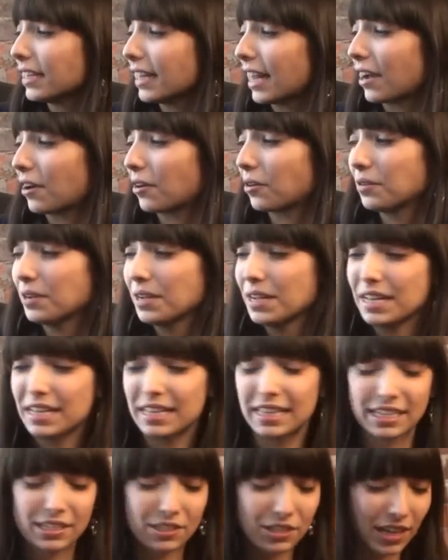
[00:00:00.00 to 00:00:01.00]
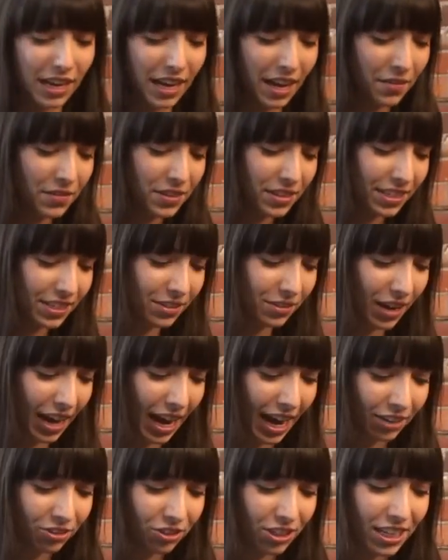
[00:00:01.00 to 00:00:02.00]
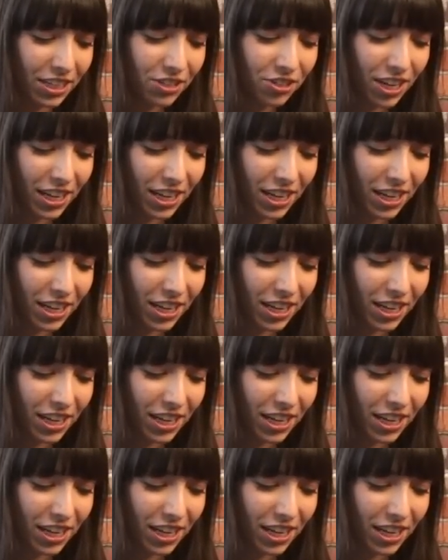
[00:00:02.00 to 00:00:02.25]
Now, these I haven't actually had a